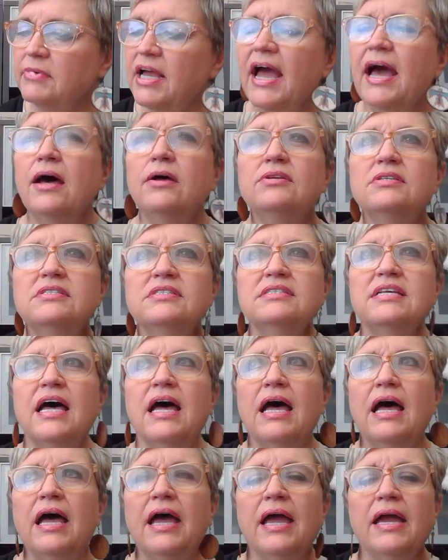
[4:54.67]

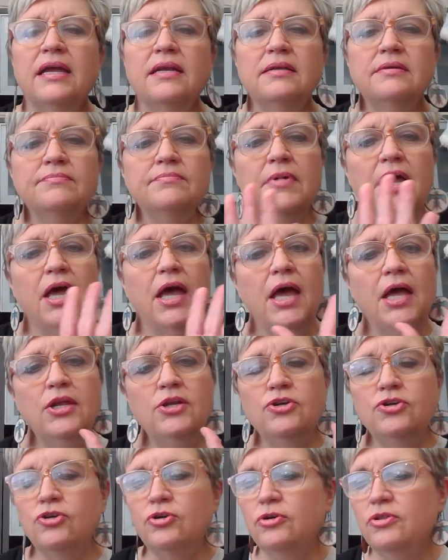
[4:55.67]
outside,
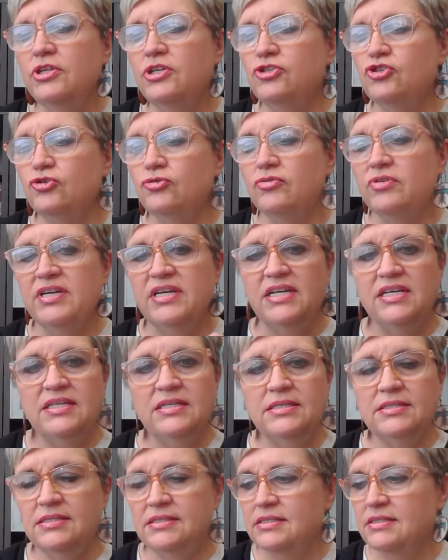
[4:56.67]
under the
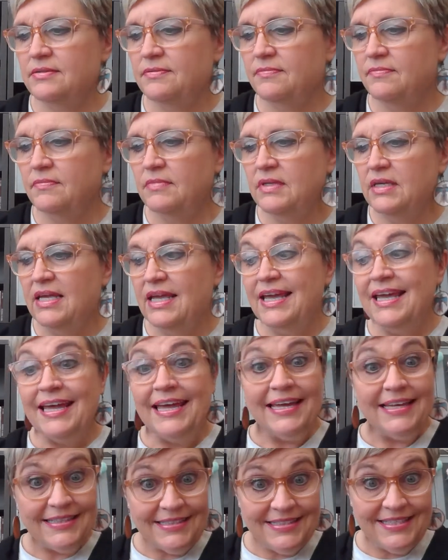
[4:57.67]
trees.
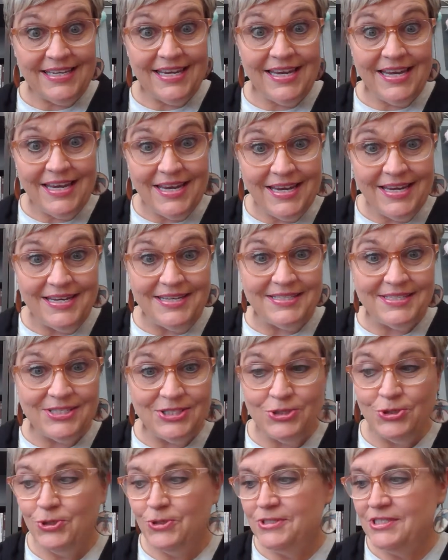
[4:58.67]
Teas,
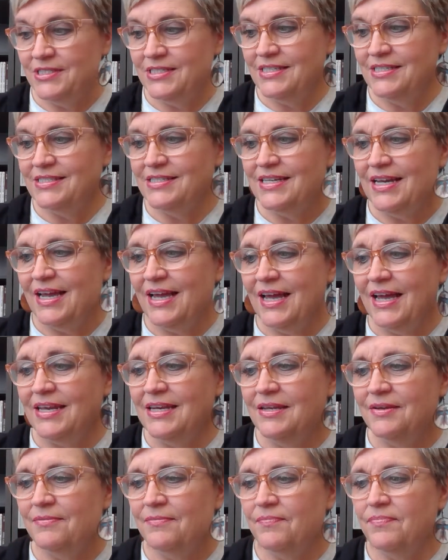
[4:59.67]
Tootsie
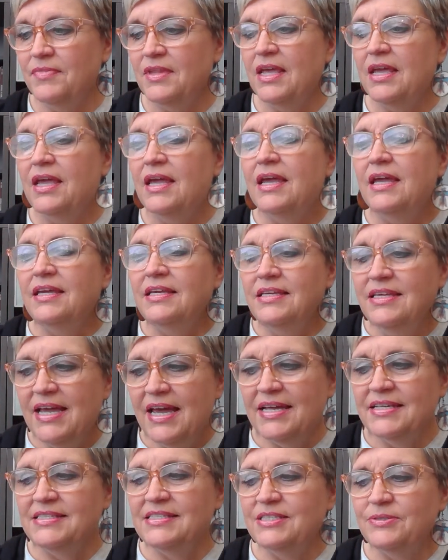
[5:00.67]
said.
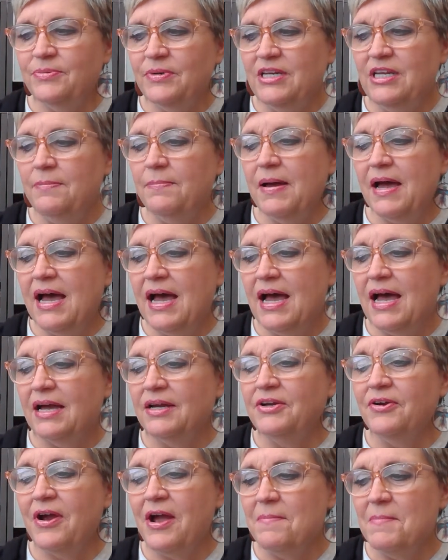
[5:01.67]
Yes, sweetie pie,
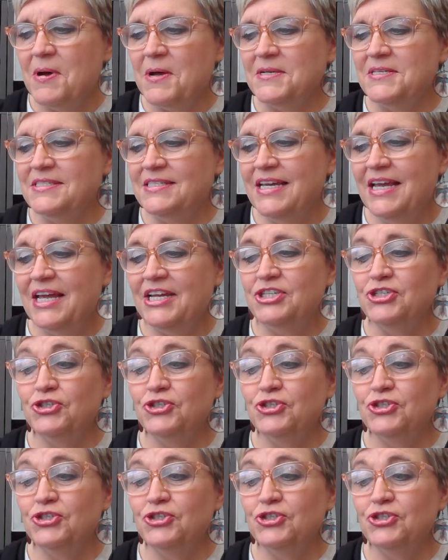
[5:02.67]
Grandma said,